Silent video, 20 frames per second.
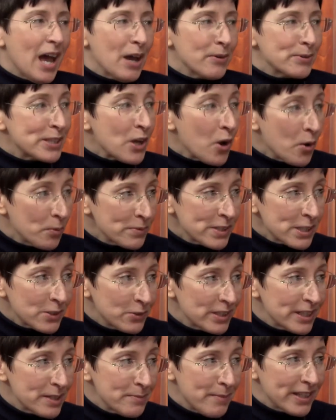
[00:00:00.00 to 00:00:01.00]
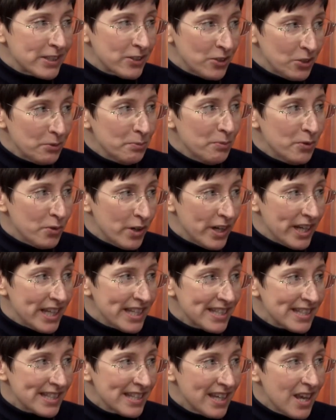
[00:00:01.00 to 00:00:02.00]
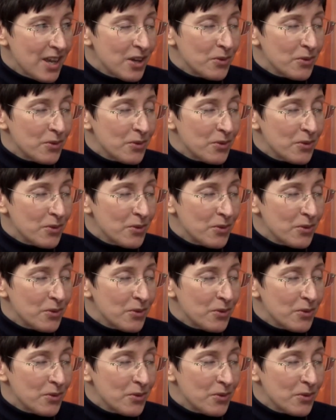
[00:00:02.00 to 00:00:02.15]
I was homeschooling my two boys